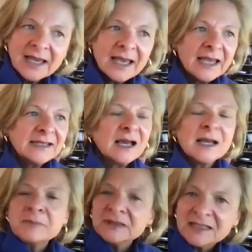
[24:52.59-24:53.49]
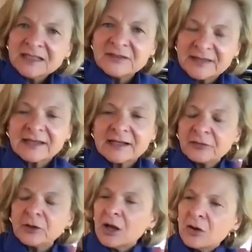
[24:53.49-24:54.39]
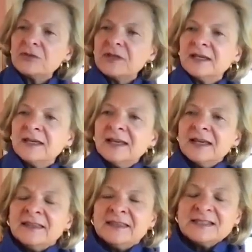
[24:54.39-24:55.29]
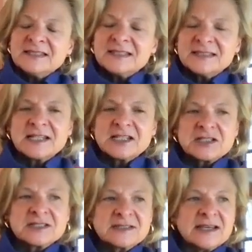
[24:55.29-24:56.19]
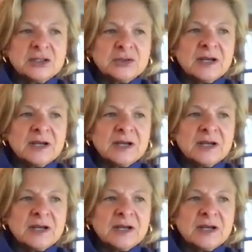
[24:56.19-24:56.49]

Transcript: And I believe in that. And I thought, these distinctions that you